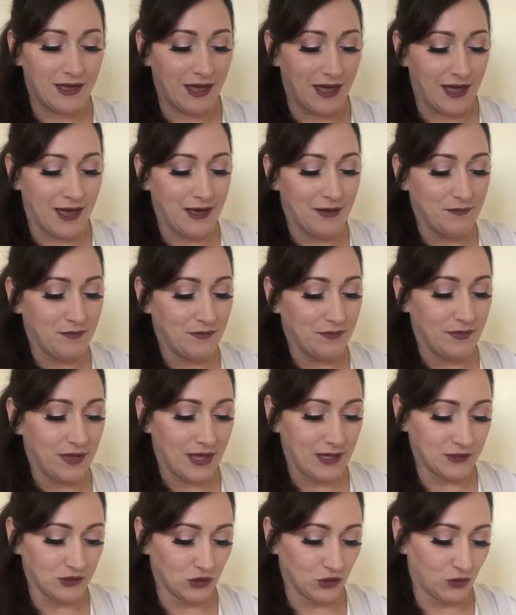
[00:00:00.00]

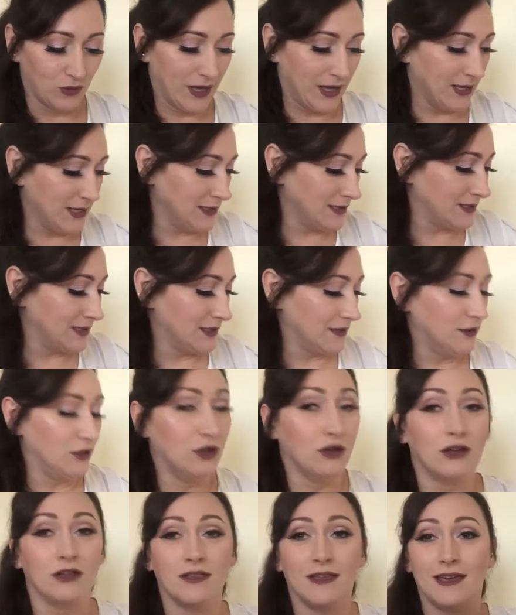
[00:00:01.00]
as always,
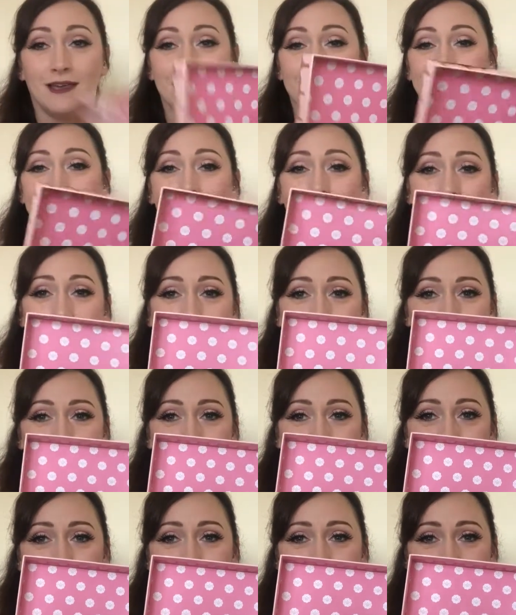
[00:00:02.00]
look at the
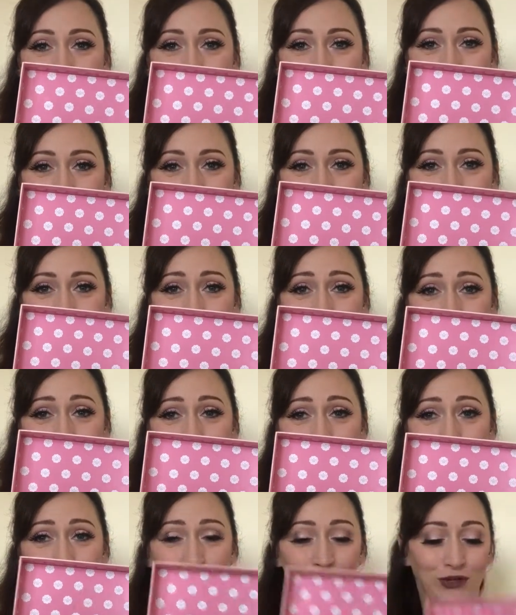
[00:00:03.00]
inside.
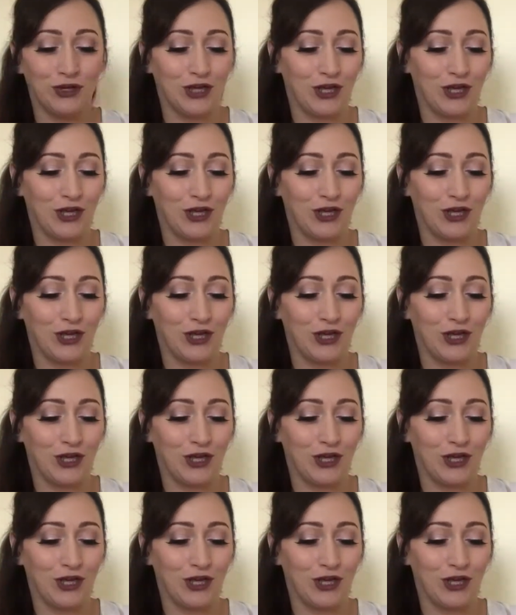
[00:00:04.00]
It's too